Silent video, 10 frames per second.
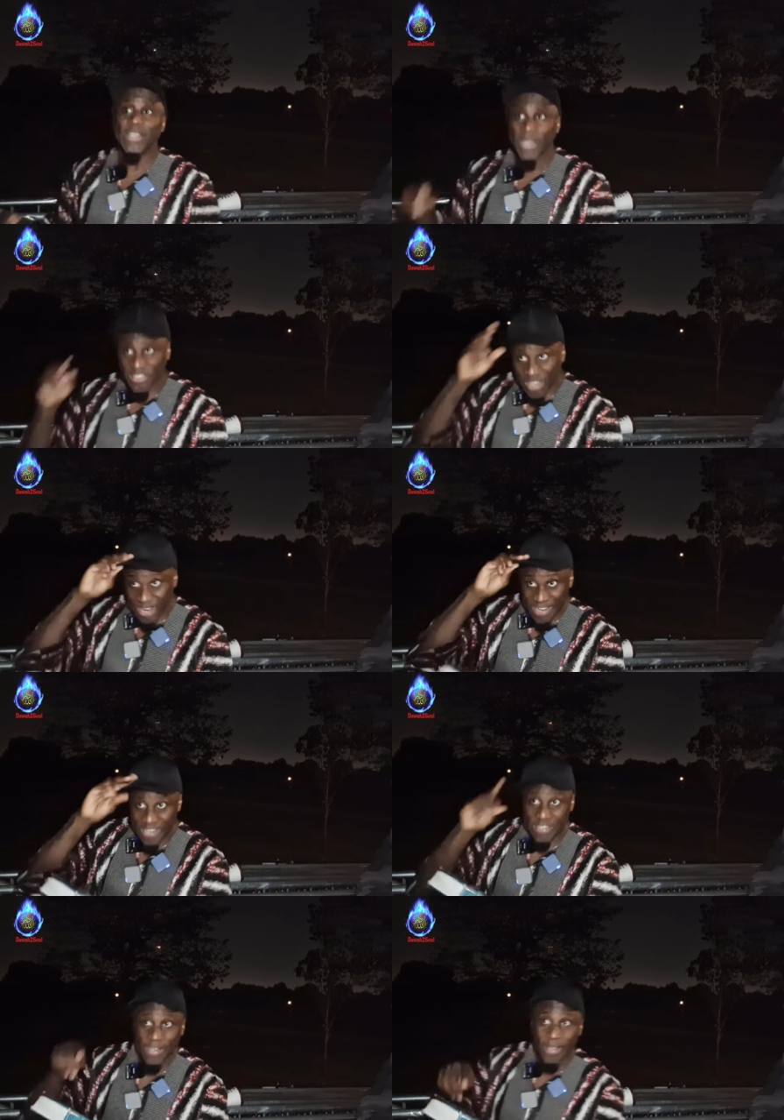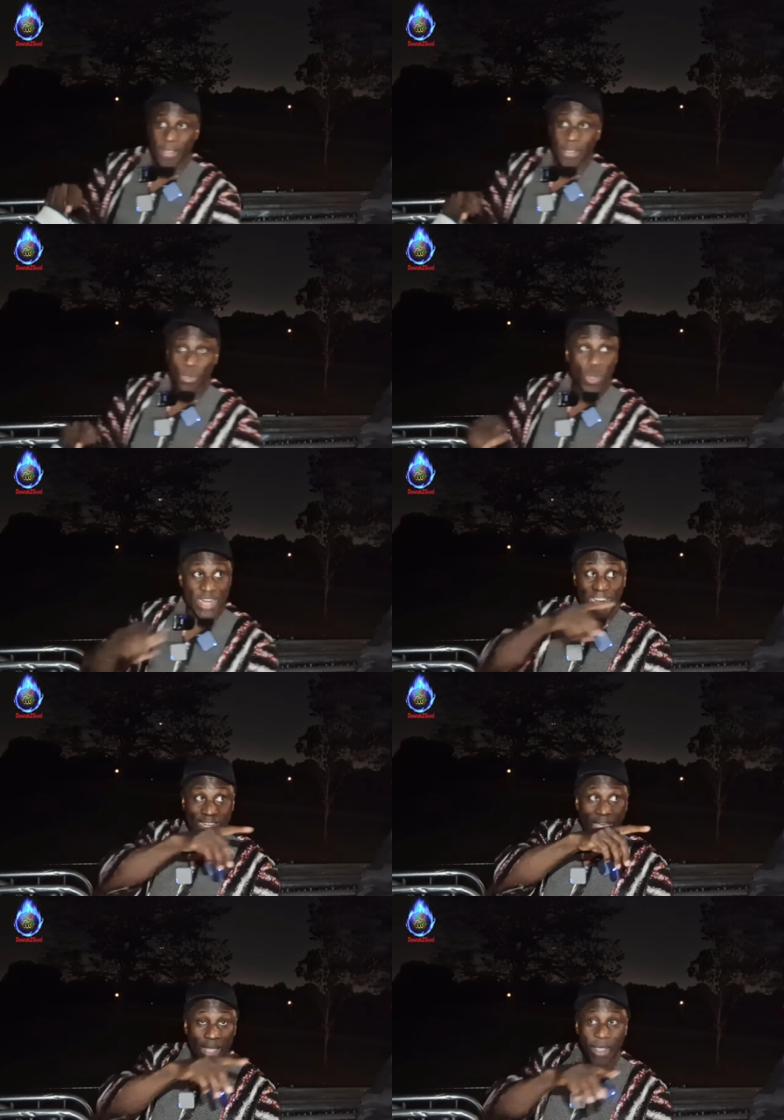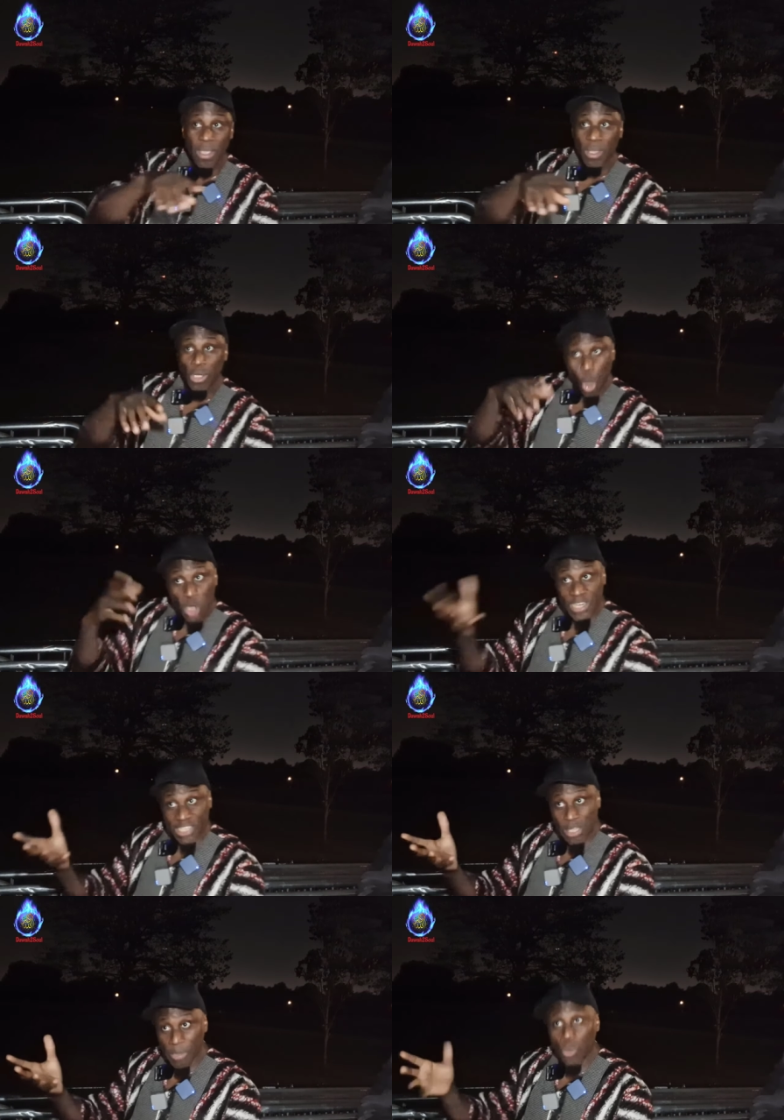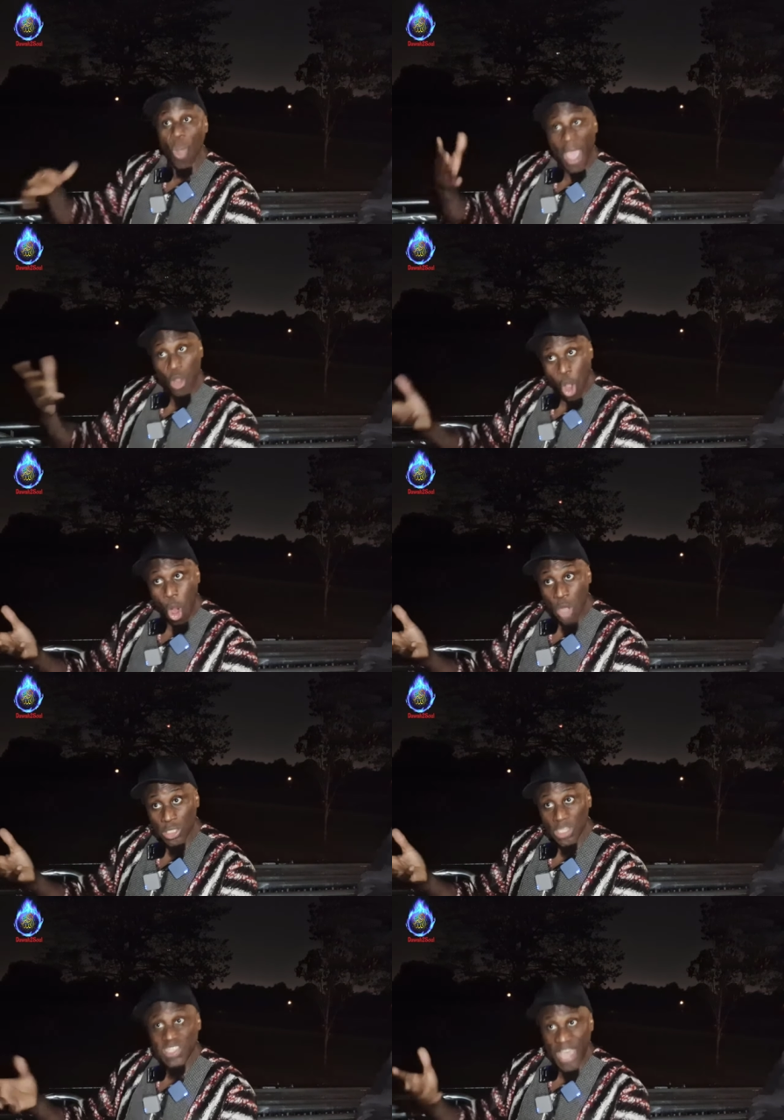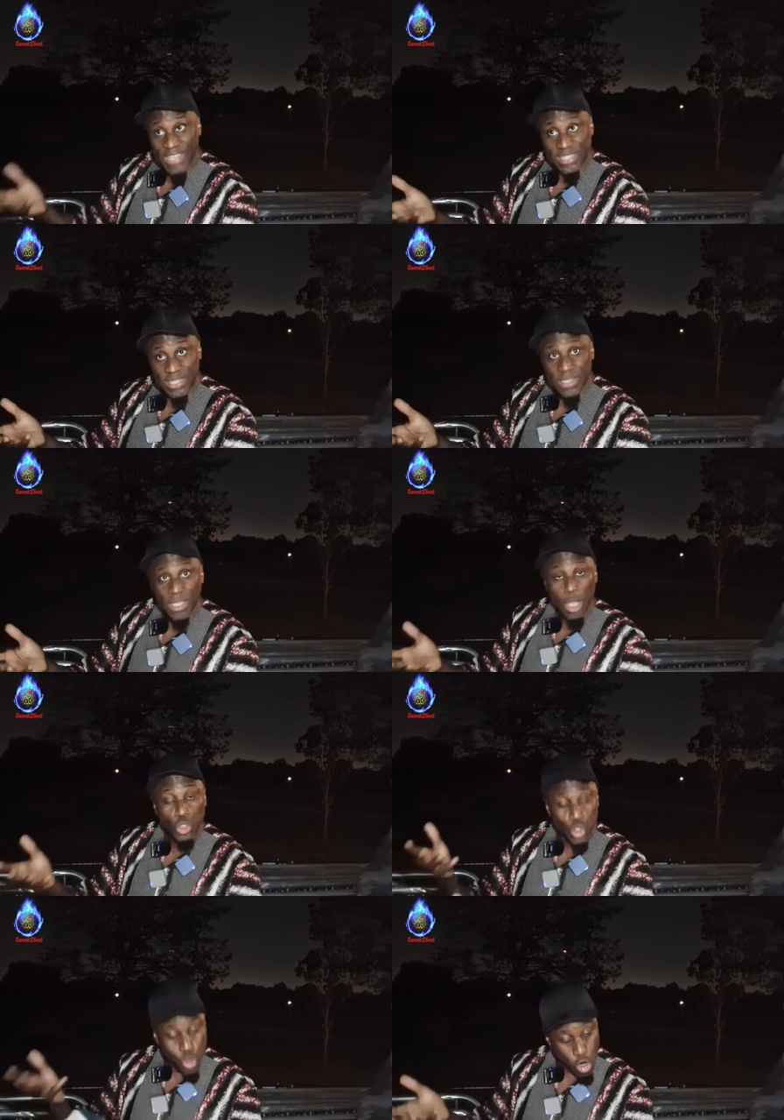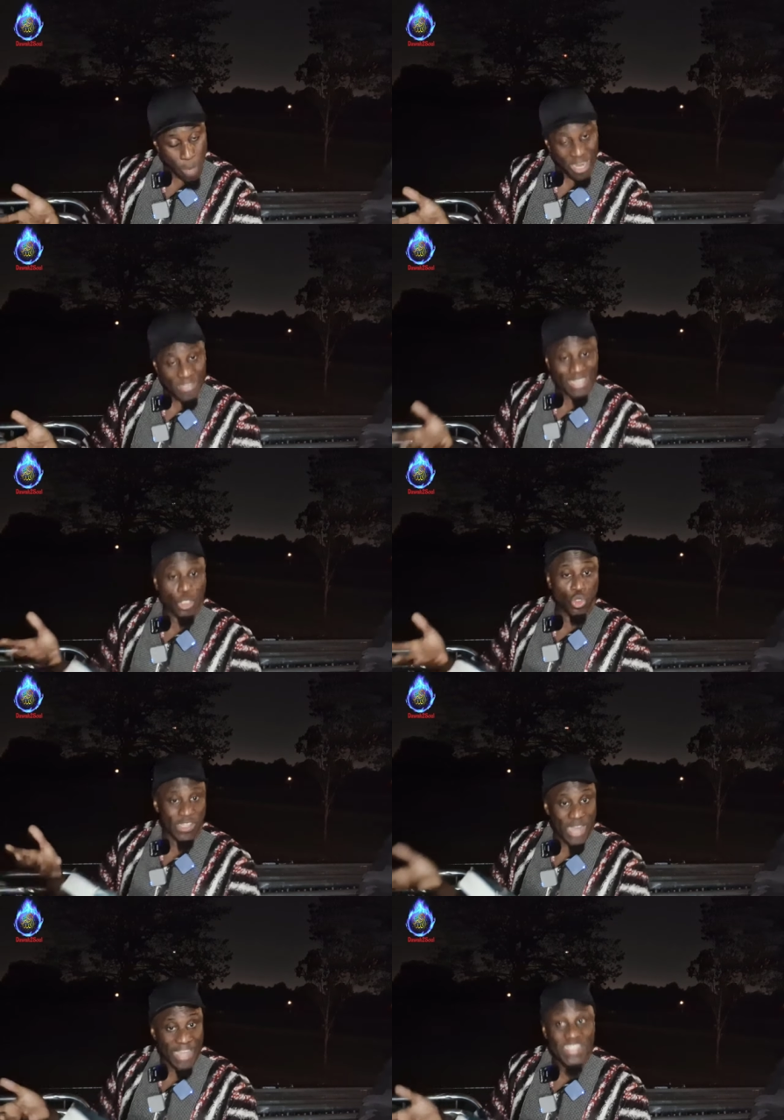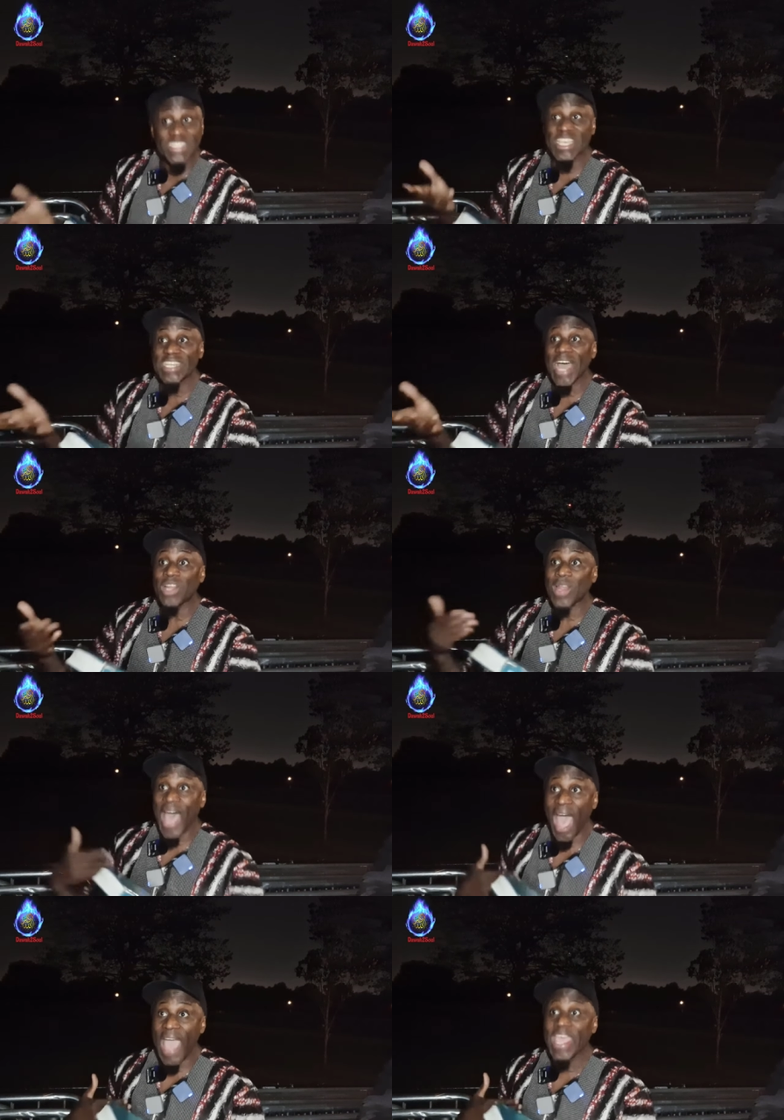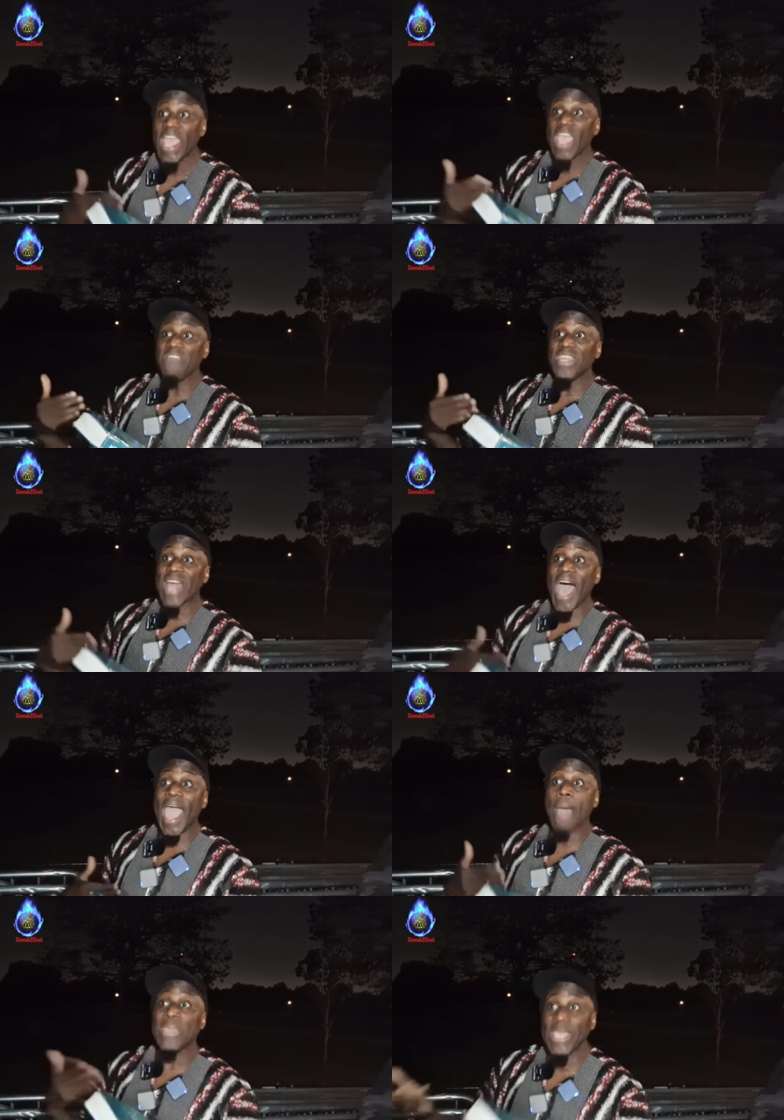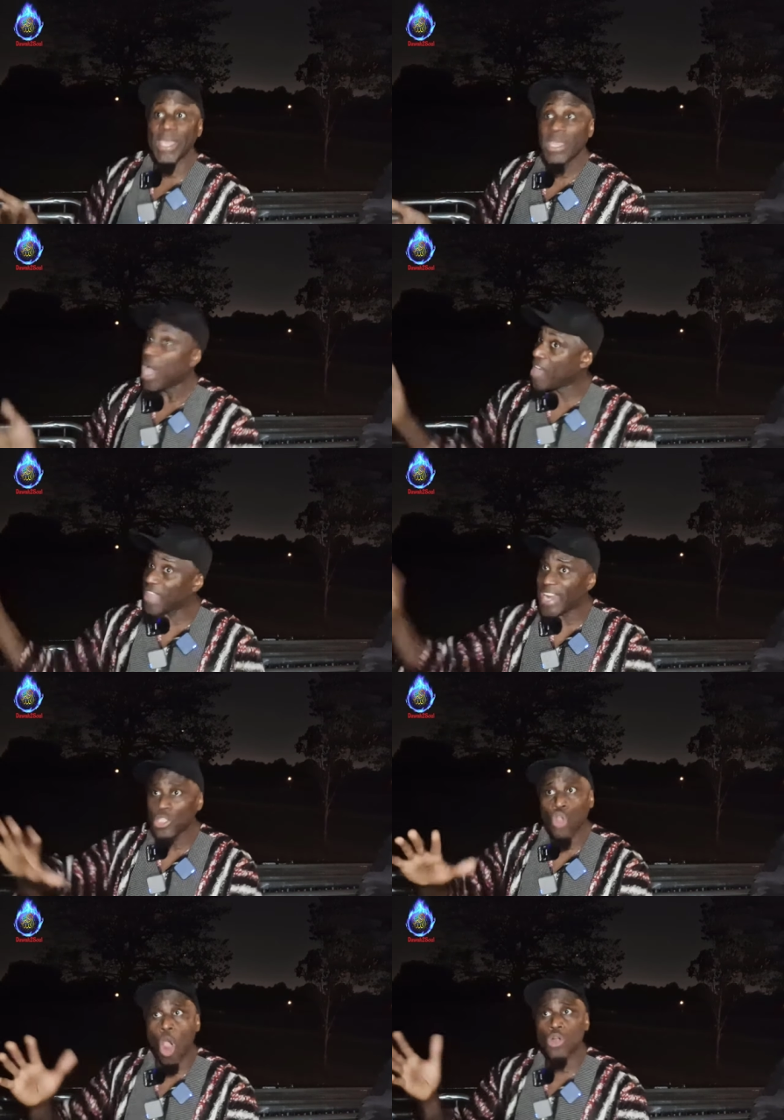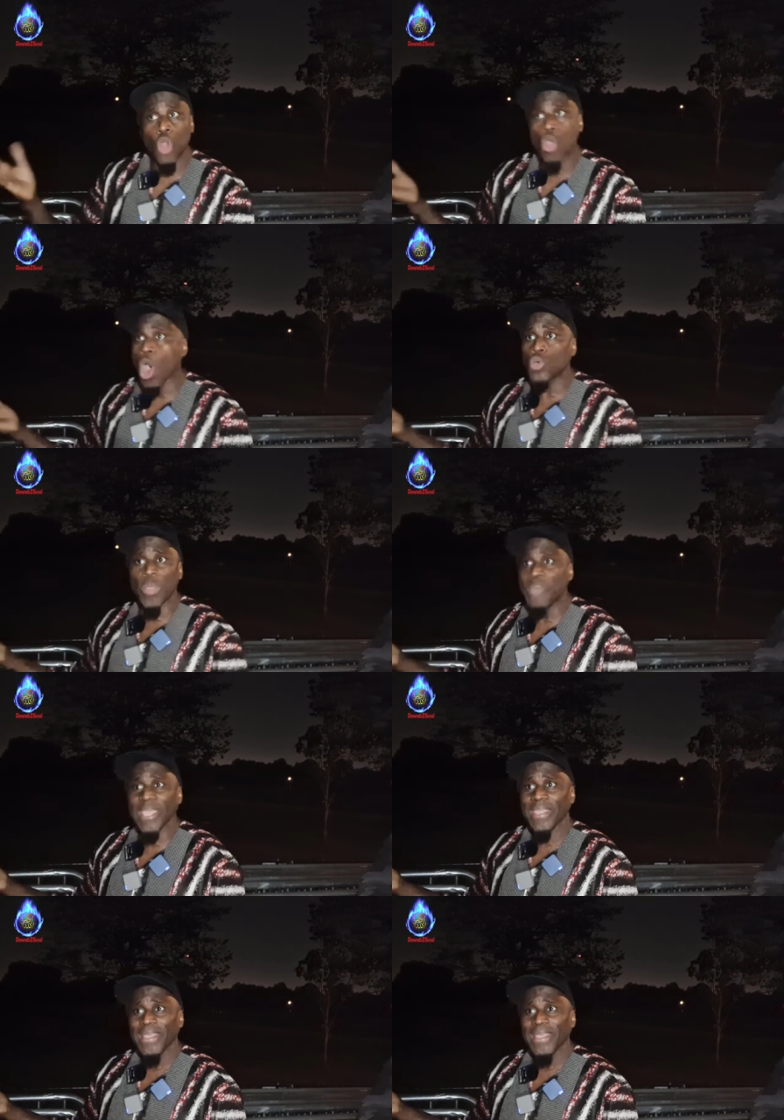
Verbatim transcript: I said, read it. You read that, yeah? The Old Testament, where God says, Deuteronomy thirty-two, thirty-nine. See now that I, even I am he, and there is God, no God with me.